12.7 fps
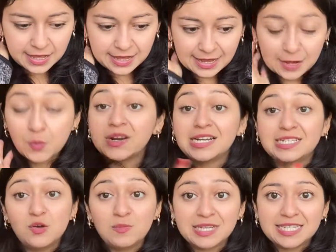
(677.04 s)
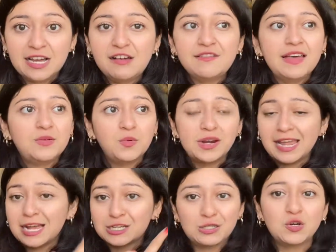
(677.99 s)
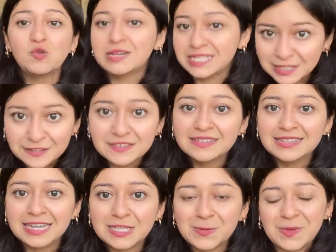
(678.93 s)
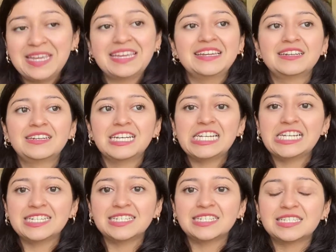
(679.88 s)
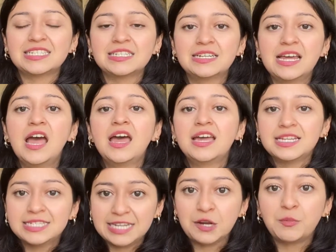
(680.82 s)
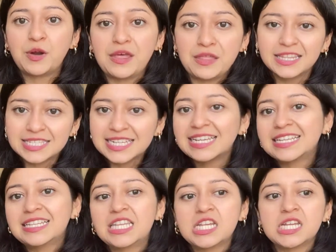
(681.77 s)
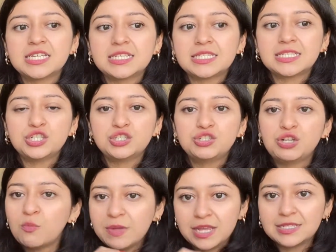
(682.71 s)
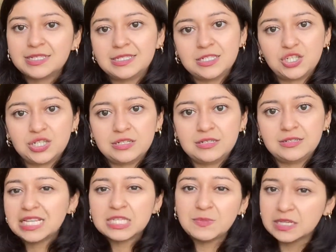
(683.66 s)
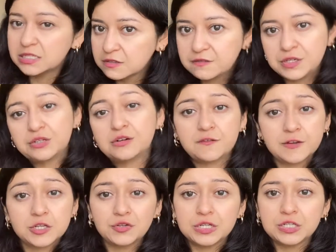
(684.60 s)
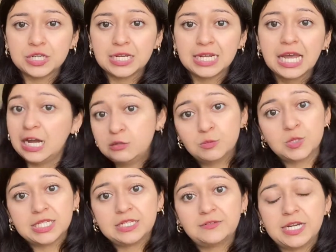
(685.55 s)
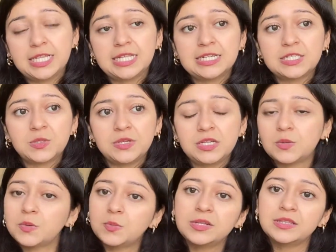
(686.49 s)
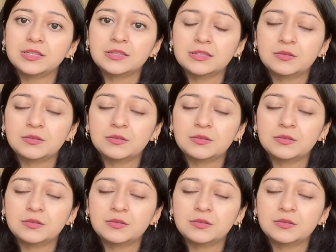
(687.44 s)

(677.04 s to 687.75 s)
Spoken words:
and what I told myself and what I actually told myself last week is, take a breath. The second thing is, don't make a decision that's based in fear or frustration. I almost did, right? Last week when